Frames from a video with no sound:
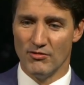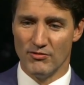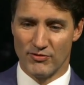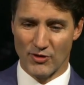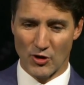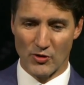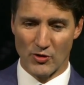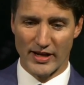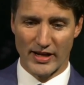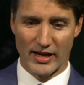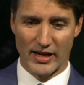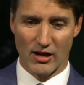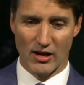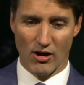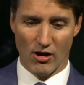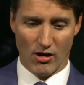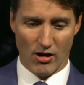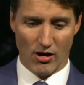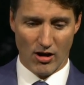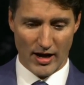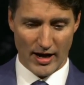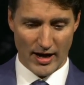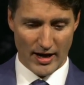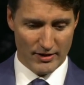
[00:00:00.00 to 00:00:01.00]
voting
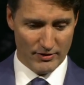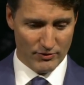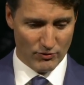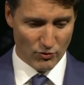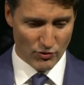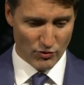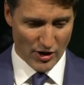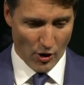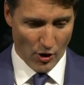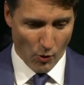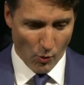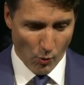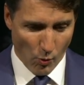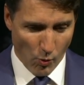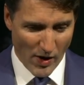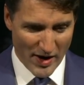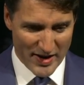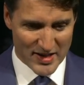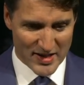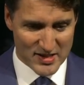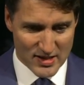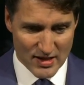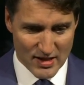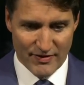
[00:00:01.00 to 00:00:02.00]
on, you know,
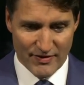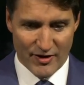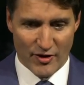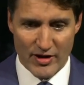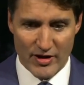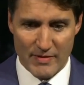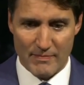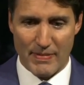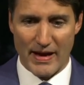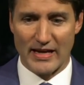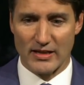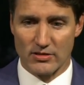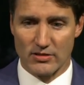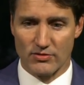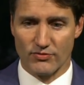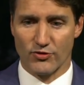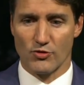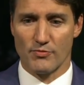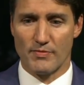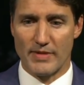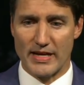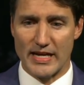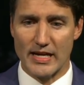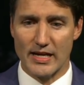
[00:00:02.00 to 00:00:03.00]
what is the very best
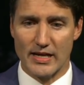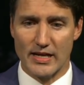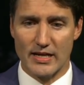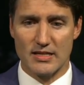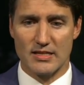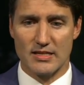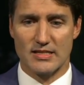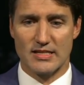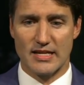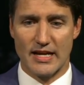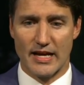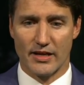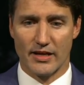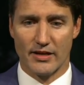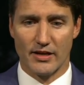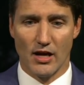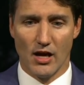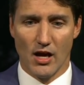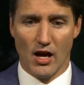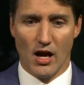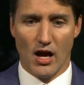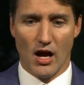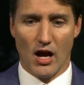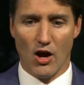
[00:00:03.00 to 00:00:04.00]
for me, and
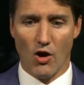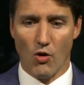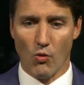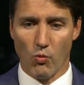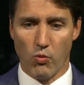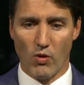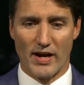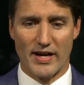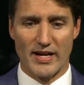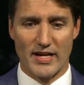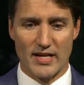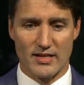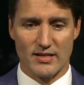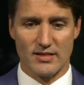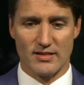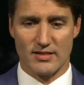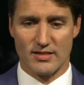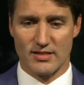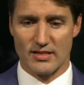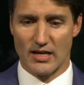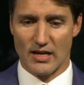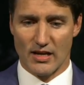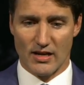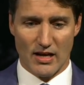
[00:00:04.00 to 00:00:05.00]
instead, what
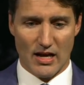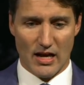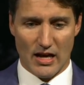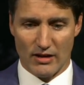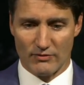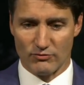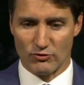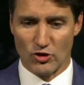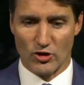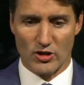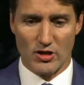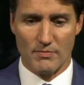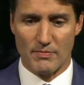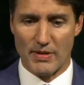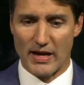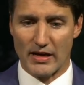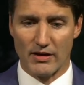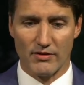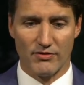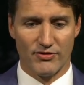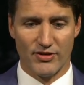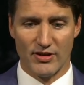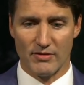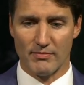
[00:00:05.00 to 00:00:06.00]
is going to
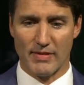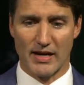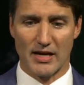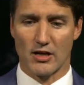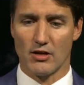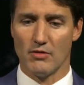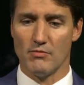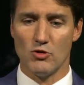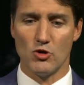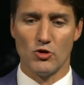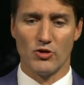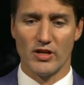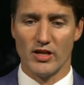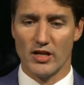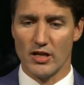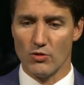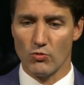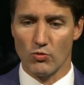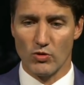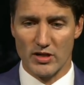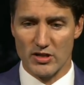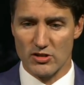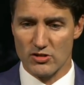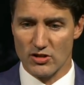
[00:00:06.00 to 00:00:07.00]
benefit my
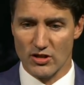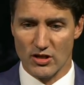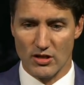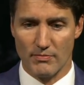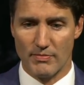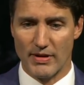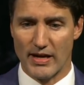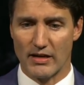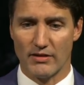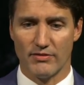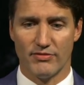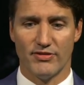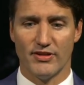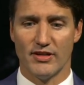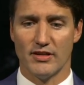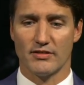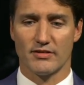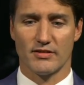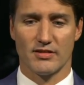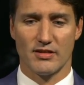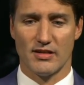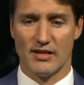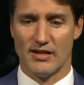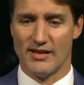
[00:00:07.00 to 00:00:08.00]
community, what is going to
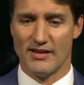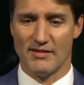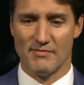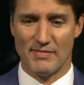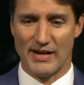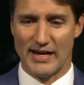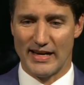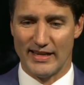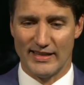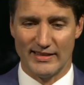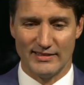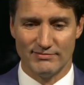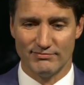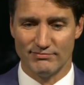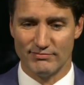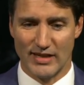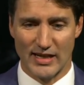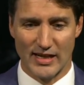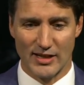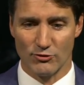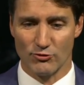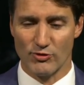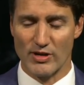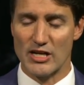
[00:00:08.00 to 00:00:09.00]
benefit
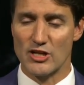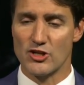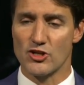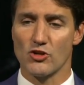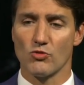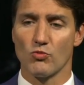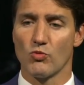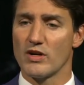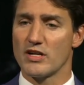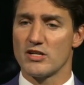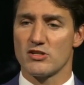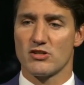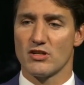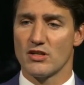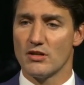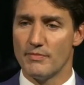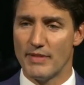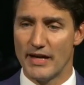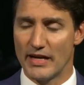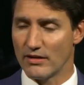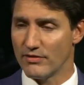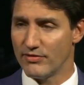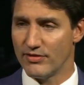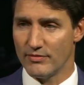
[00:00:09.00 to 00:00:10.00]
my region, what is going
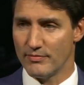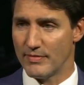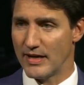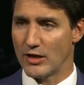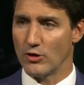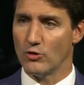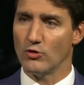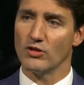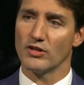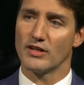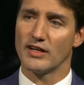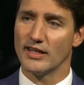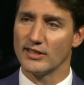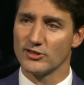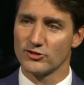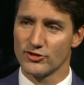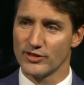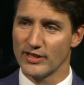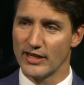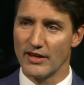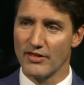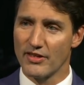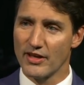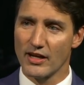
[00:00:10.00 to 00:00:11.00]
to benefit my whole
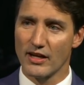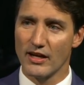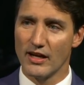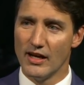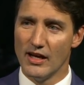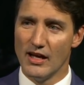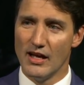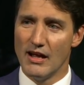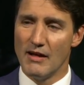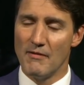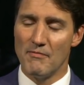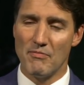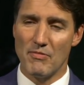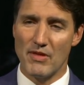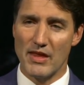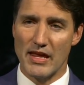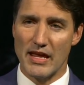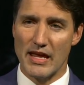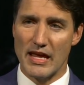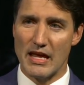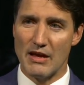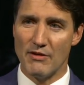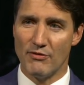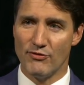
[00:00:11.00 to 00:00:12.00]
country. I think
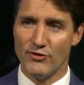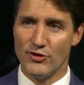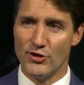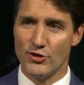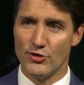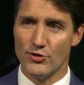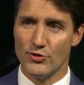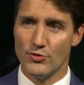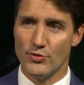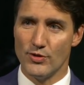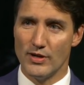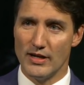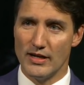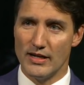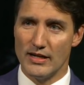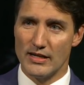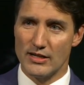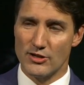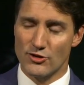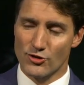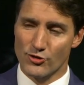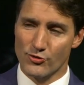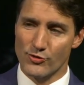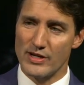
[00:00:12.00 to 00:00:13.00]
if you
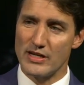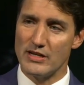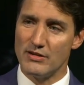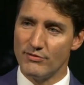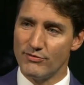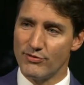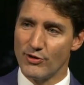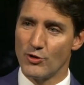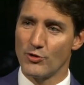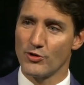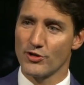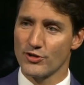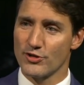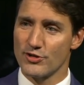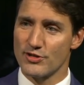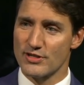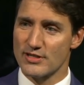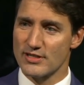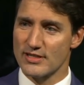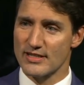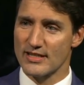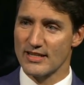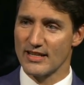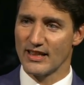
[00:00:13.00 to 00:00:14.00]
treat
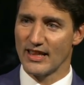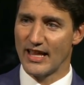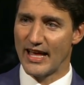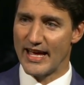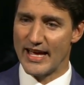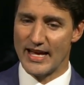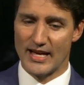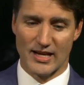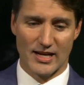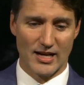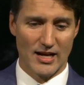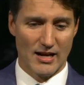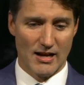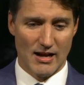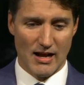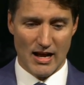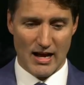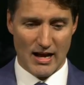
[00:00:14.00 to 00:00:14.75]
voters like